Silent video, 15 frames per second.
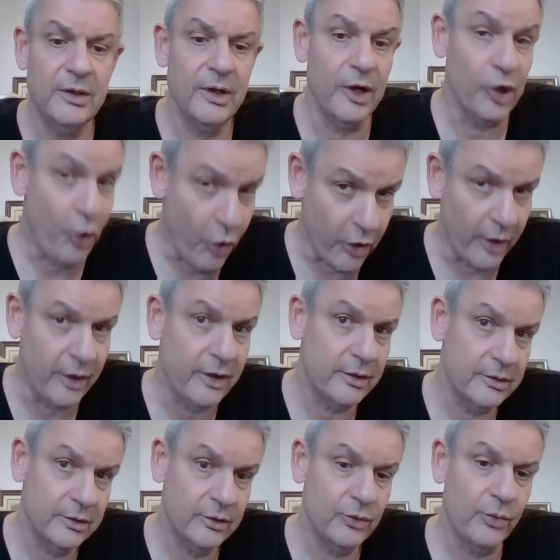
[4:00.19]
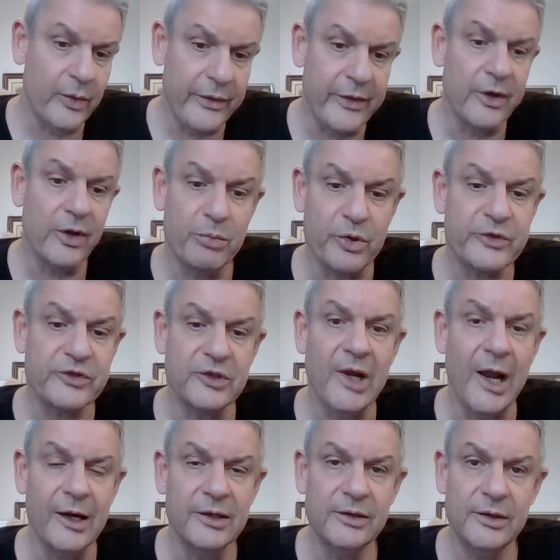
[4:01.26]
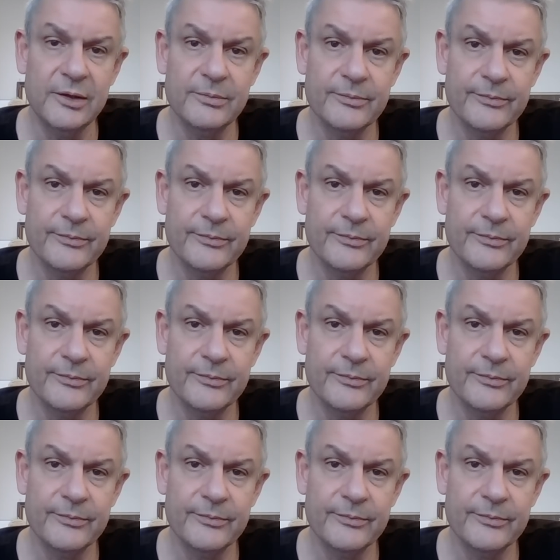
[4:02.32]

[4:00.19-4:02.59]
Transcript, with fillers: along with personality.